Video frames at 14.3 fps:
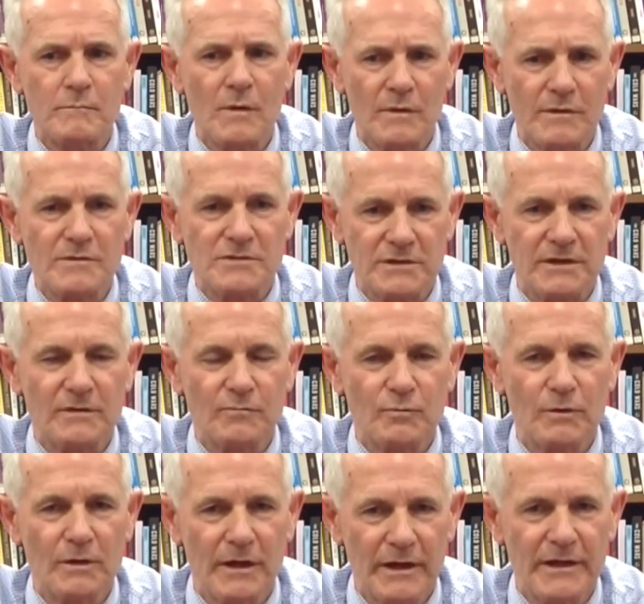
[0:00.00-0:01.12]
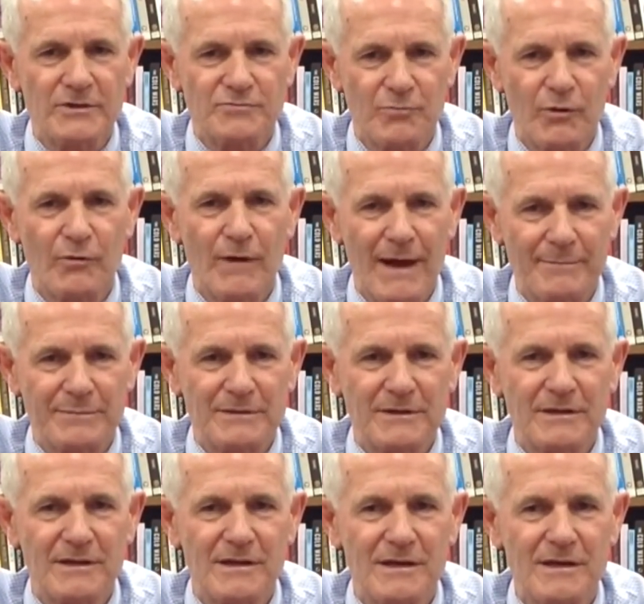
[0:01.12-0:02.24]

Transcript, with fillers: Their skin will age more rapidly